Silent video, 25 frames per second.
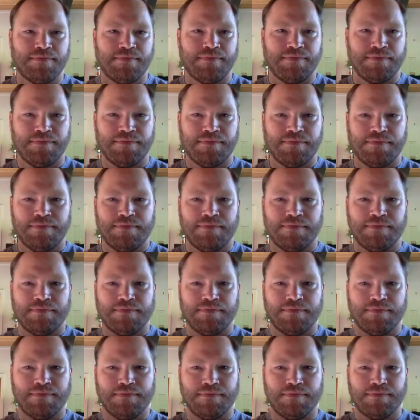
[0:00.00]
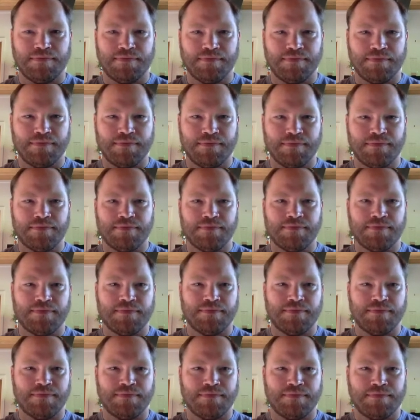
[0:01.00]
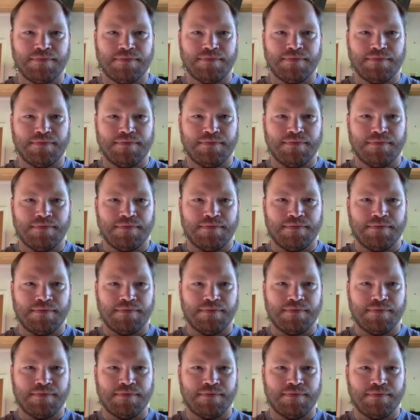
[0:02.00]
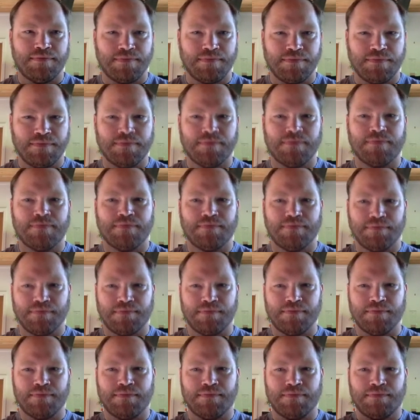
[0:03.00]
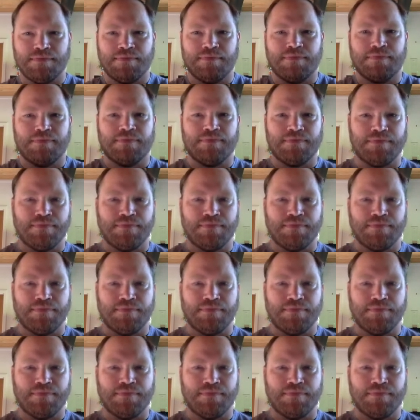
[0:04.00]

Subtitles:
[no speech]